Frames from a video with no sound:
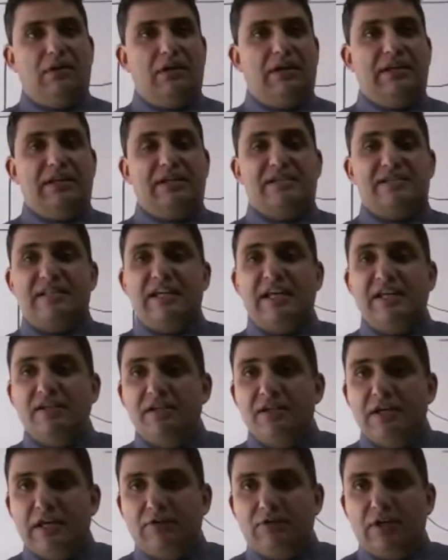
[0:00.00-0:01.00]
in a standard
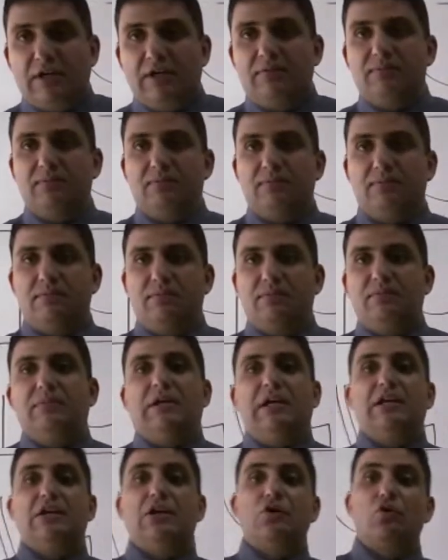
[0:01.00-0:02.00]
area,
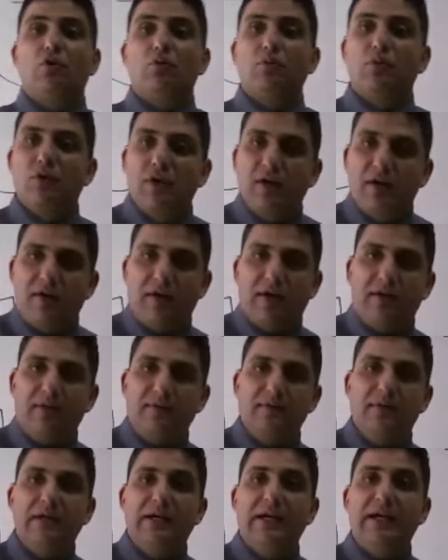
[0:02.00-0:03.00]
in a normal
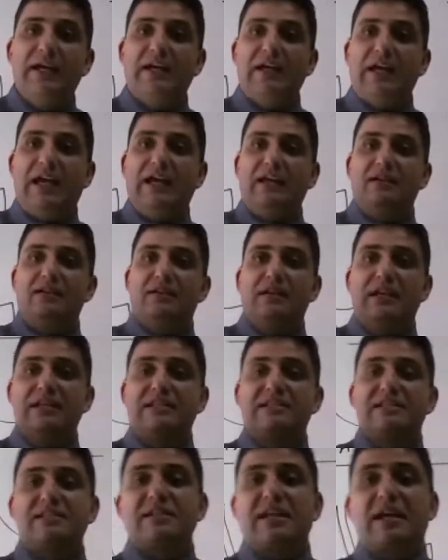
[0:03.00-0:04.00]
area, and
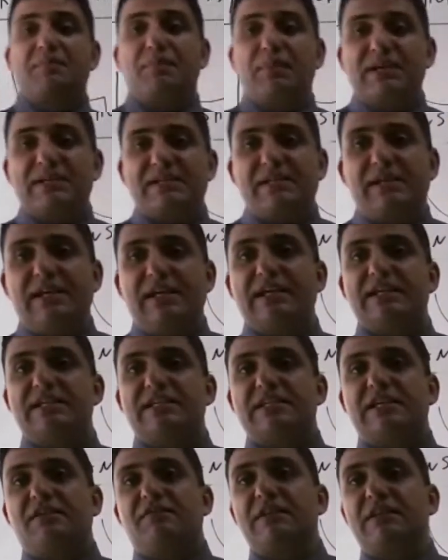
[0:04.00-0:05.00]
its capacity is
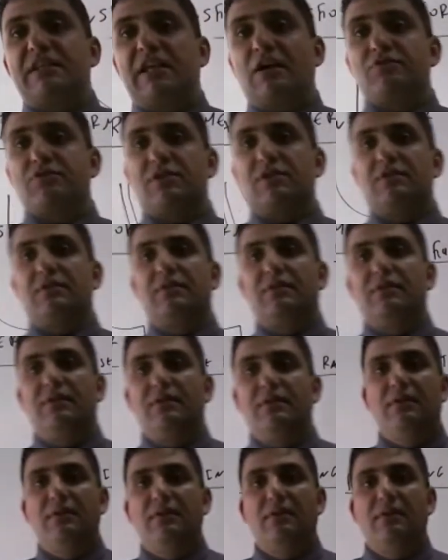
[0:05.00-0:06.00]
7,000
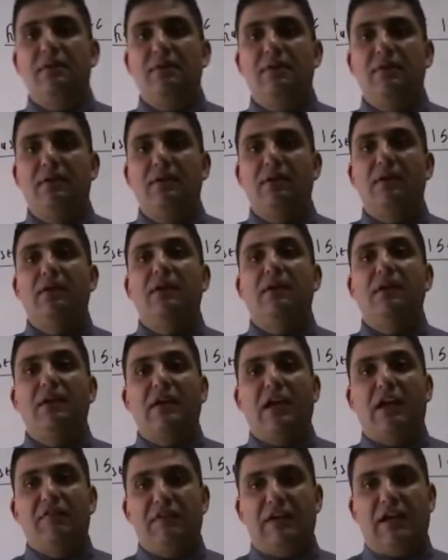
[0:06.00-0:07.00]

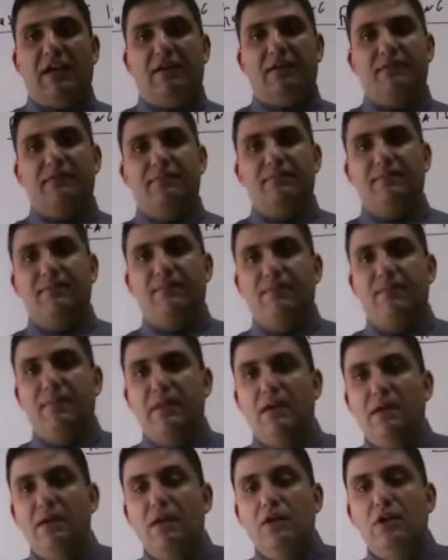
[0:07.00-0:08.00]
kVA.
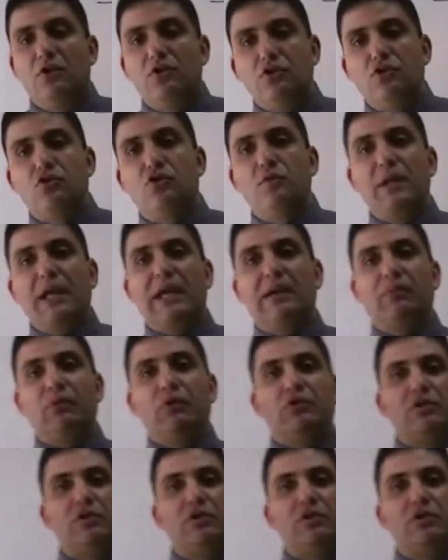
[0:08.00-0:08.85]
You should be able